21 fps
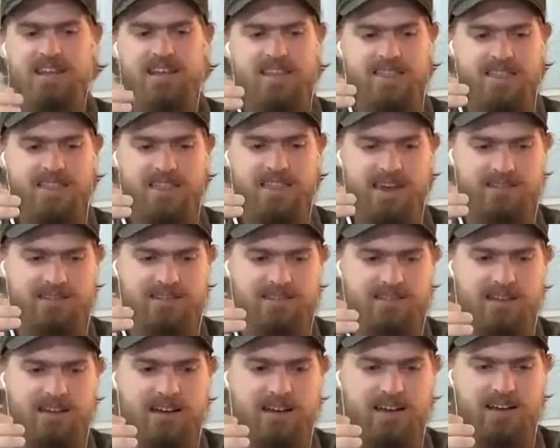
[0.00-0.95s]

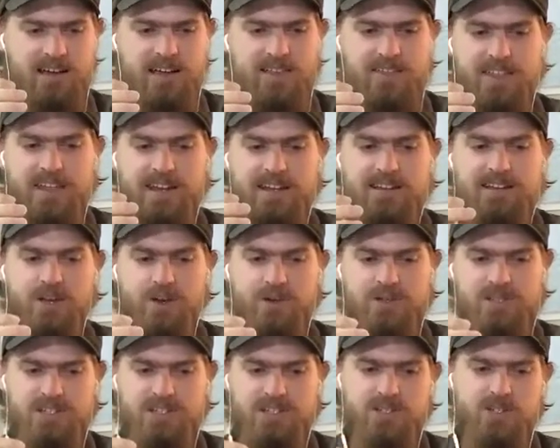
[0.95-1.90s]
and then it
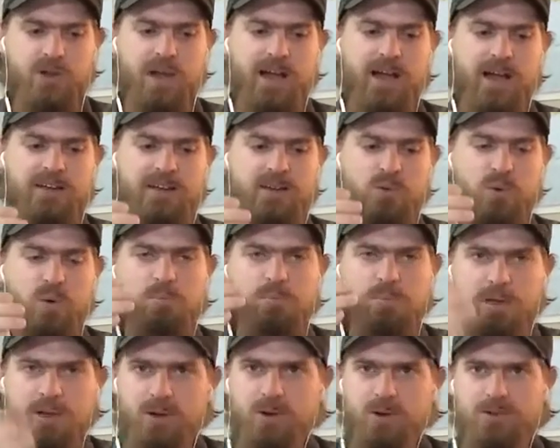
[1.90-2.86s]
goes into how he will
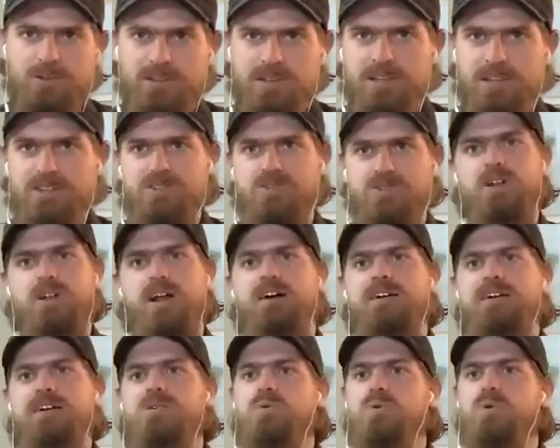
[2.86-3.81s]
build Israel,
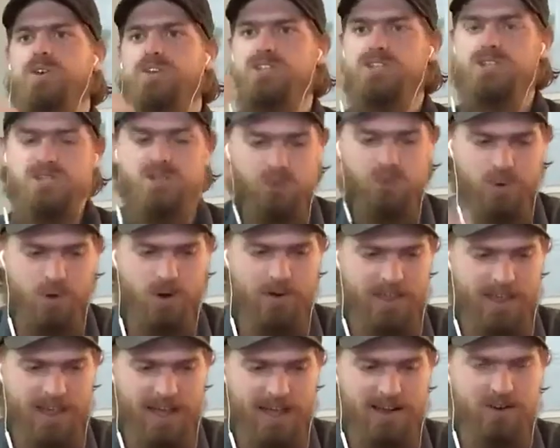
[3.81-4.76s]
how he will restore
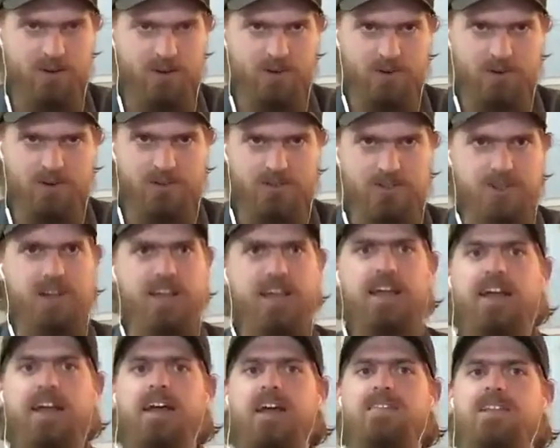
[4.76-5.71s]
the agriculture.
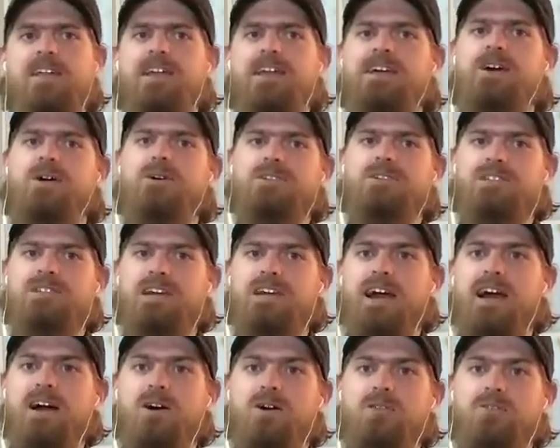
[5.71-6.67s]
And then it goes into
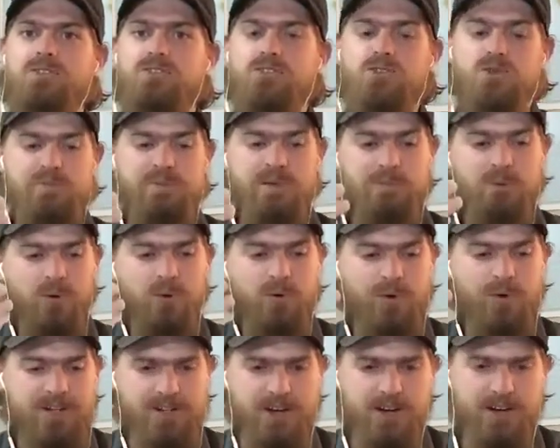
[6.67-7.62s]
how the Jewish people will
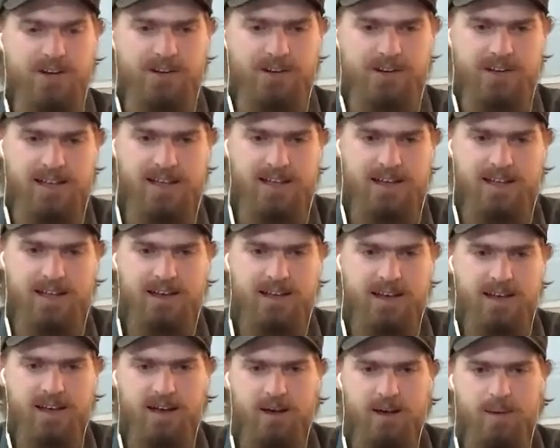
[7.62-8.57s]
return
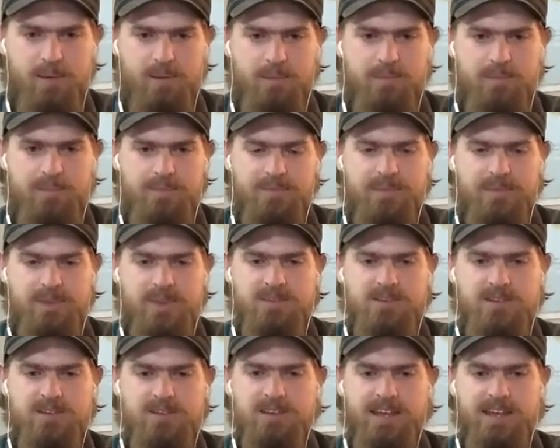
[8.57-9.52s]

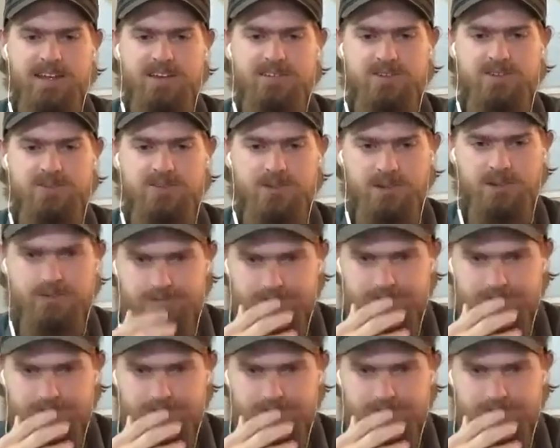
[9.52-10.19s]
to the land of Israel.